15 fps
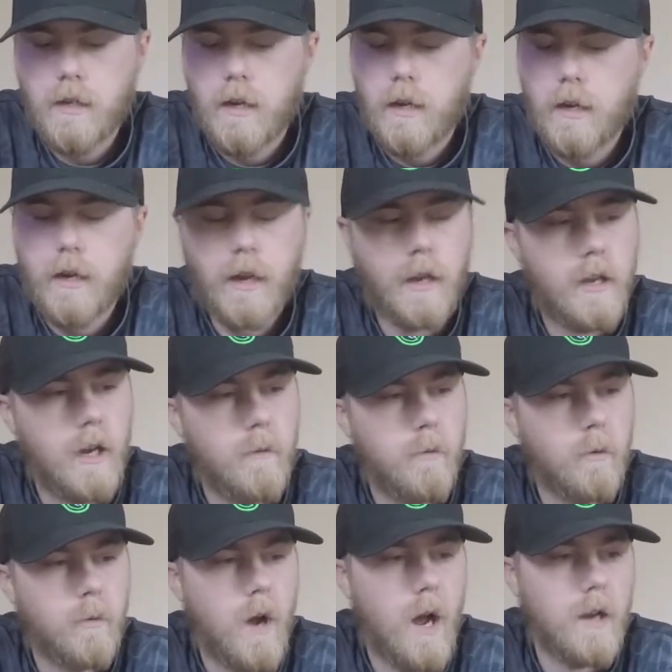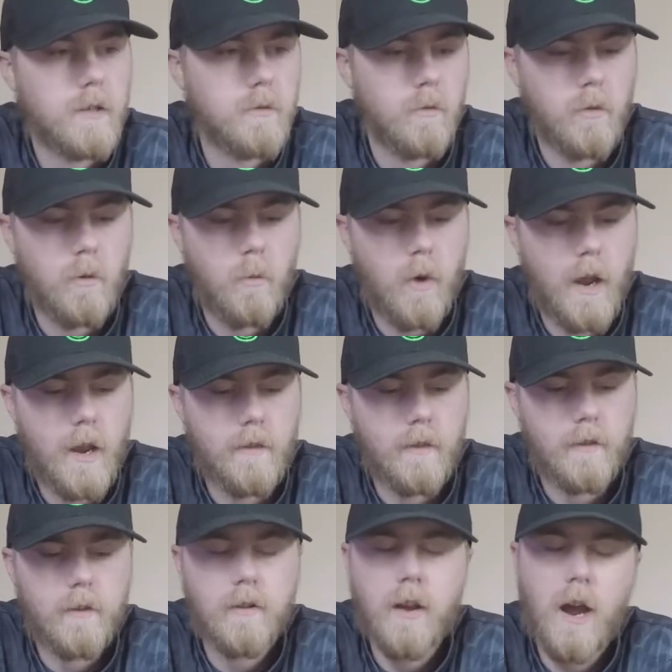I got a couple rods on the way
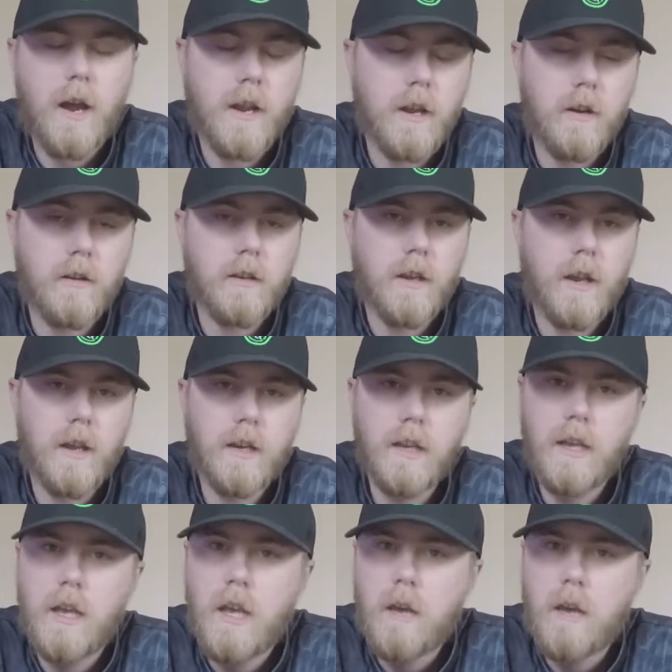that are not here yet,